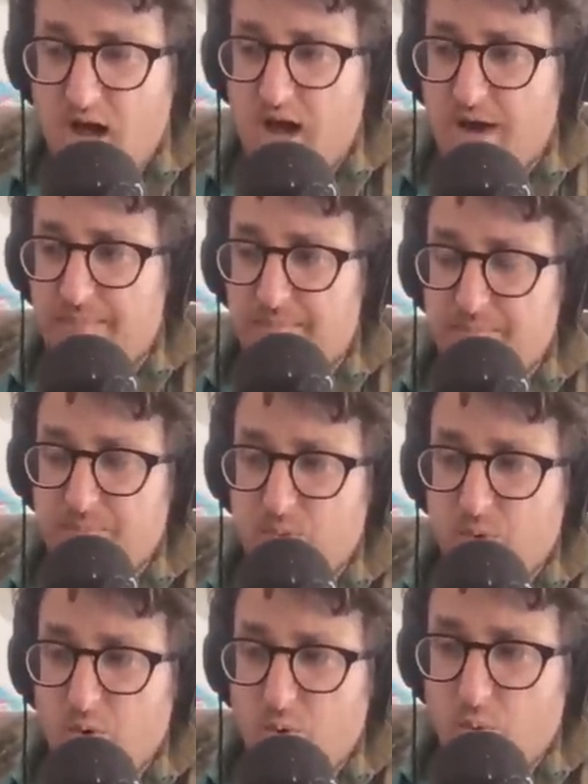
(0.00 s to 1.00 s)
Um,
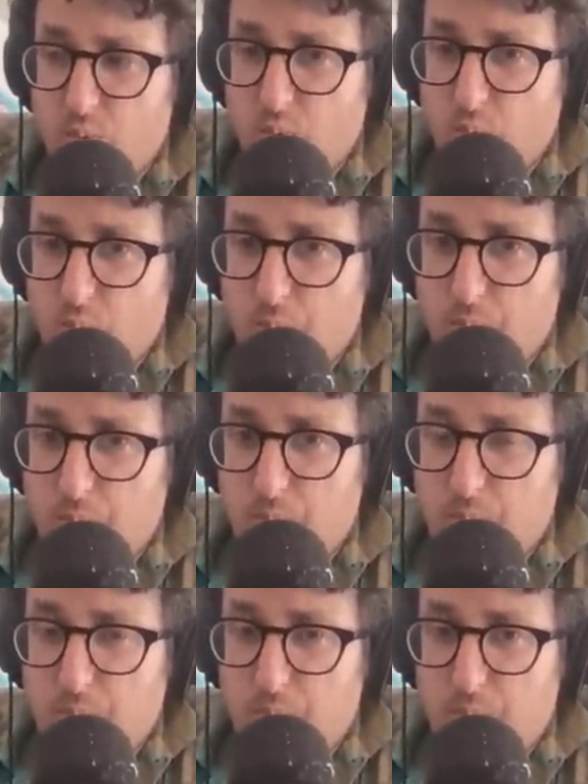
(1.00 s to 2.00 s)
I mean, FBI
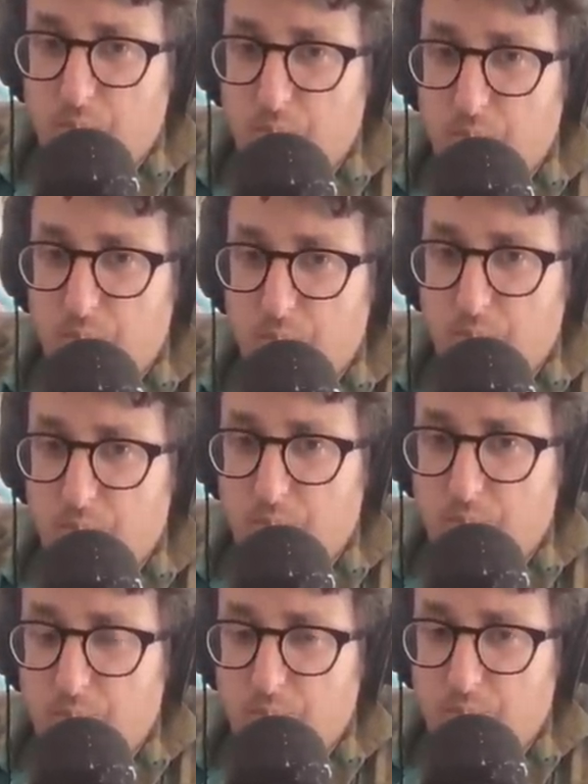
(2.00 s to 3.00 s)
now has a new
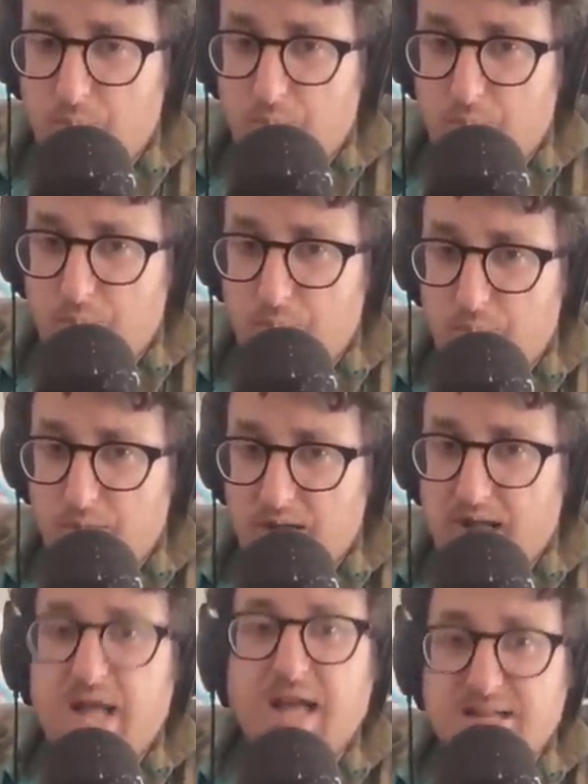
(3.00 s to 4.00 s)
treasure trove of child
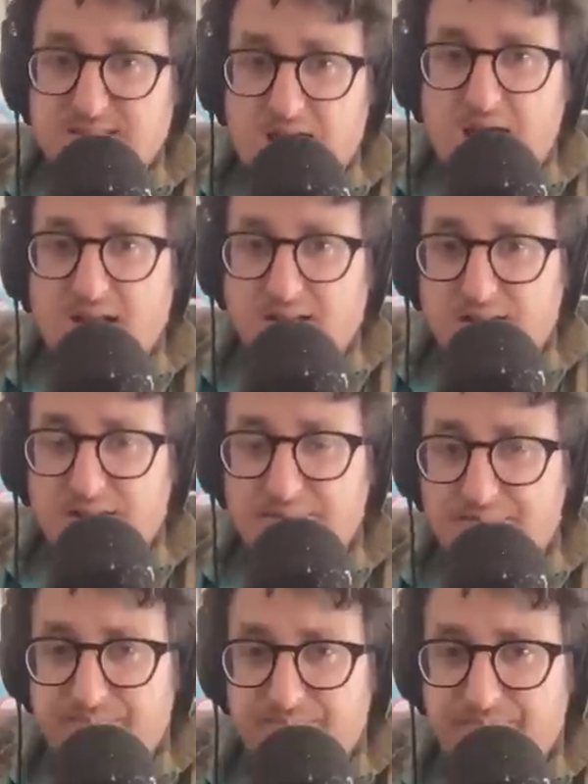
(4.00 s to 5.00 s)
porn aside exactly. from the one
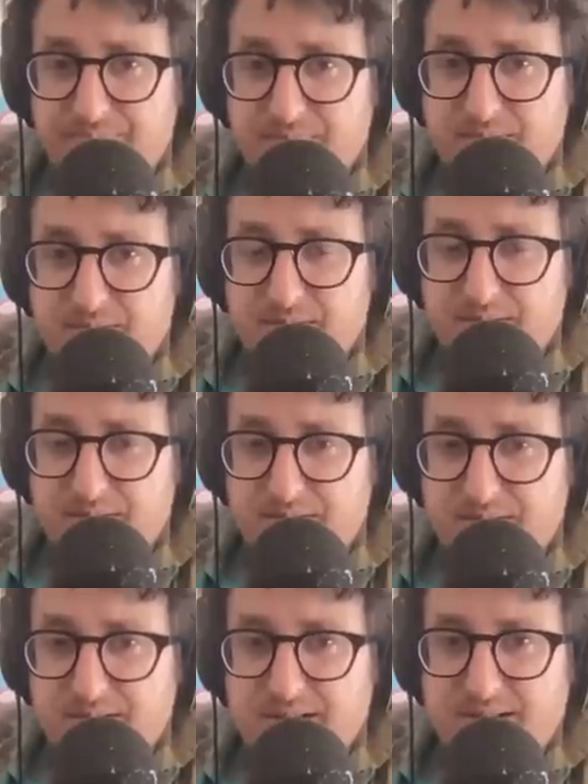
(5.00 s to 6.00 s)
that they're sitting on
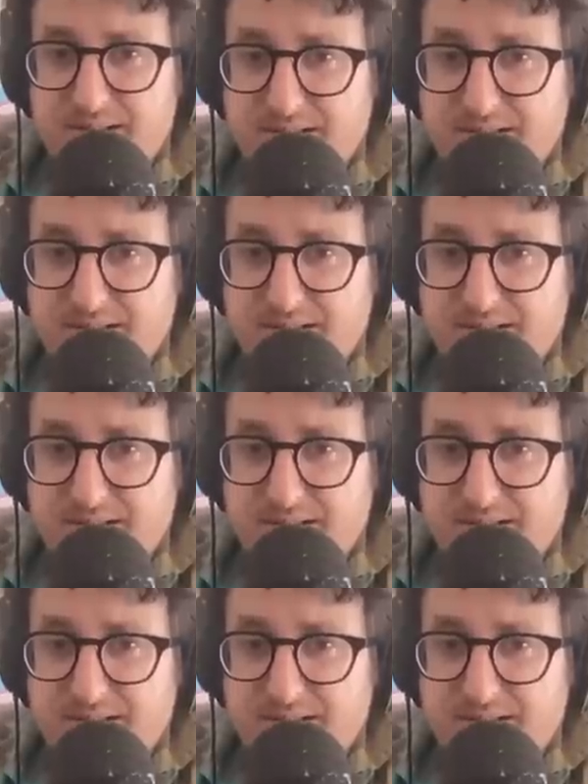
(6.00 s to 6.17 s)
top of.